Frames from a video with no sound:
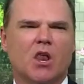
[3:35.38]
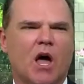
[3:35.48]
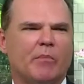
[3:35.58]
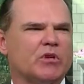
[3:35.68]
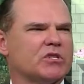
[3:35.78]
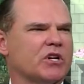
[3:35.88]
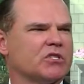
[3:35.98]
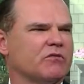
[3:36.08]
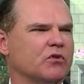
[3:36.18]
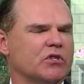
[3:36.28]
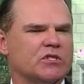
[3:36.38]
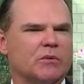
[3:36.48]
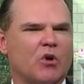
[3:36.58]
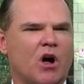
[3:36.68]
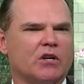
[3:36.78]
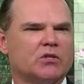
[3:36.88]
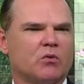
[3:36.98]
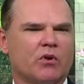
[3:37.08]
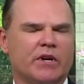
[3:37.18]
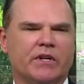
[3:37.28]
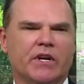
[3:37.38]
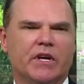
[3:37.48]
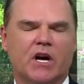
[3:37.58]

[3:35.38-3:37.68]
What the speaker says: liposuction for just some contouring.